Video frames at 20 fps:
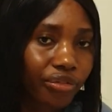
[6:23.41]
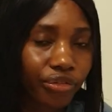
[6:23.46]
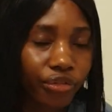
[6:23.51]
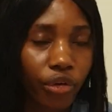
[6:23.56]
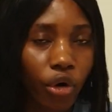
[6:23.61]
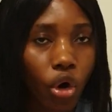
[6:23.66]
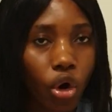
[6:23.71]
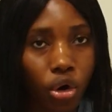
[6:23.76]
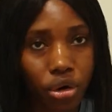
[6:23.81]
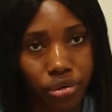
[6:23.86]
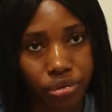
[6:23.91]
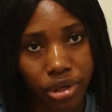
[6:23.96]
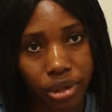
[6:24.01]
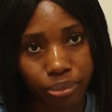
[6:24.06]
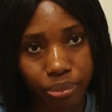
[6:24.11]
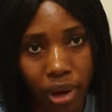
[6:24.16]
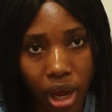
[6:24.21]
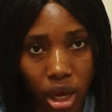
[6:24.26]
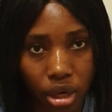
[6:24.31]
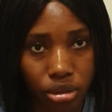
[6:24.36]

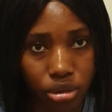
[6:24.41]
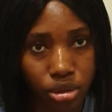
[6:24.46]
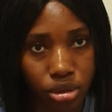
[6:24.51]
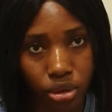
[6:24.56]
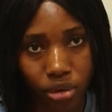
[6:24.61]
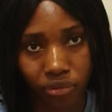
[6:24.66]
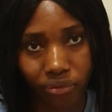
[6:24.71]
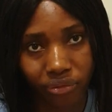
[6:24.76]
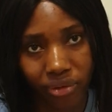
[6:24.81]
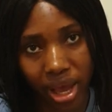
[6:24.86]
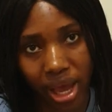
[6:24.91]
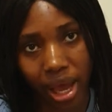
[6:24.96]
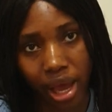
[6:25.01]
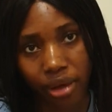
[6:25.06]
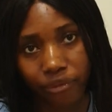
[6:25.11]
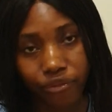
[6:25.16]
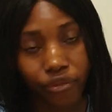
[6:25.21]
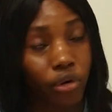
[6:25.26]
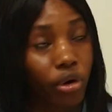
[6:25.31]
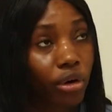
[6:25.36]
£400 or
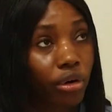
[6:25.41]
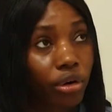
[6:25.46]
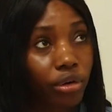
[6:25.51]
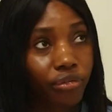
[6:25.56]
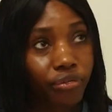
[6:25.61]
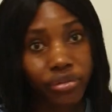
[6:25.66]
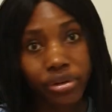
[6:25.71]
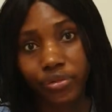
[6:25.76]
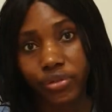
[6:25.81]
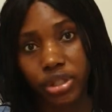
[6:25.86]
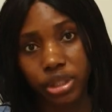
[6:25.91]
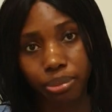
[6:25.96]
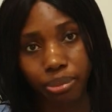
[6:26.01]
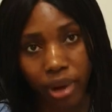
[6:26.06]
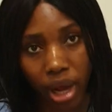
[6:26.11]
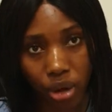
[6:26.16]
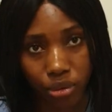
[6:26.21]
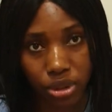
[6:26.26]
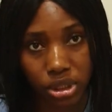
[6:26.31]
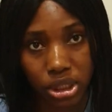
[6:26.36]

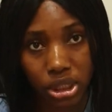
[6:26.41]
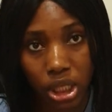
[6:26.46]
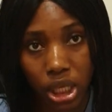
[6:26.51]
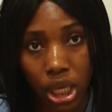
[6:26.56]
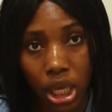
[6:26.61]
£450.